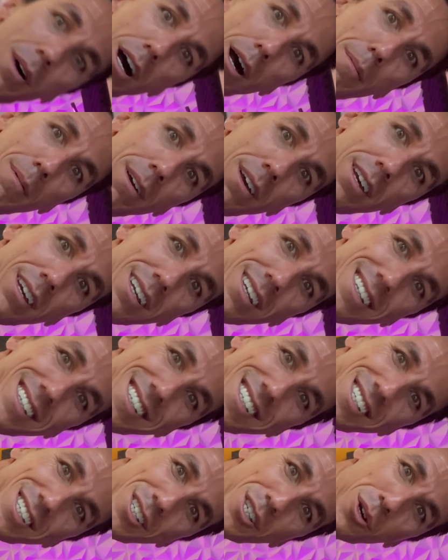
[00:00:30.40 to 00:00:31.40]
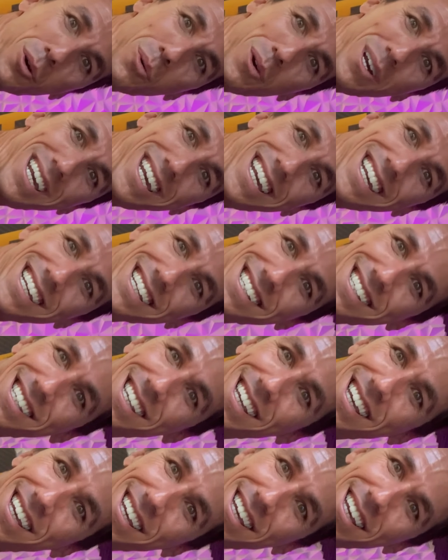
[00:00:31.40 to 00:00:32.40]
up,
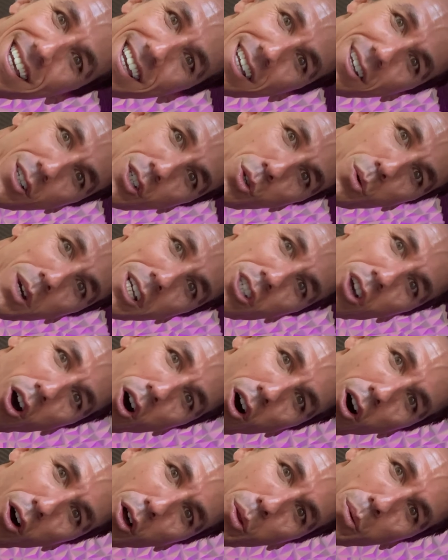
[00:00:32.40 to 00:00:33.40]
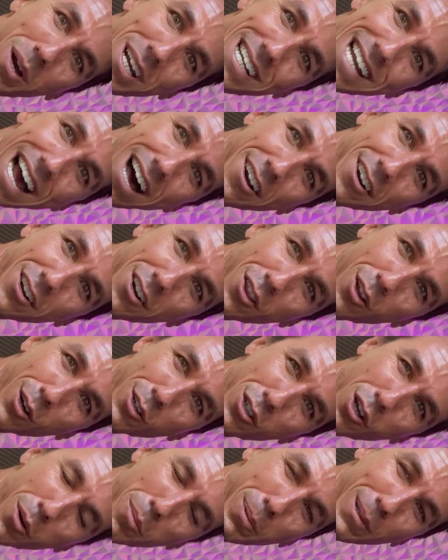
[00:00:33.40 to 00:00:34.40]
squeeze. Squeeze all the way down into
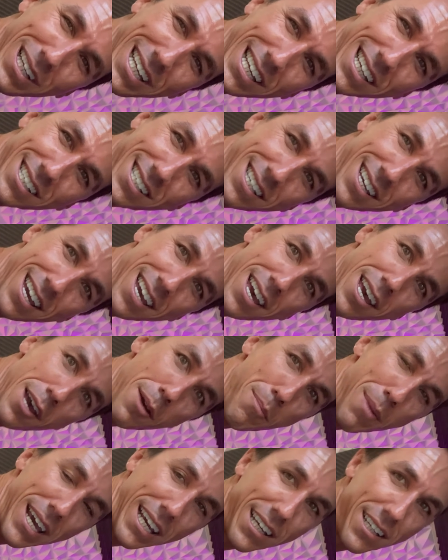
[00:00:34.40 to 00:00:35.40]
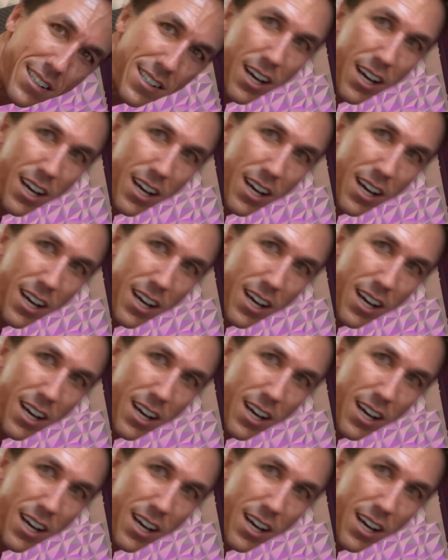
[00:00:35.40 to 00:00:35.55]
those obliques. Make it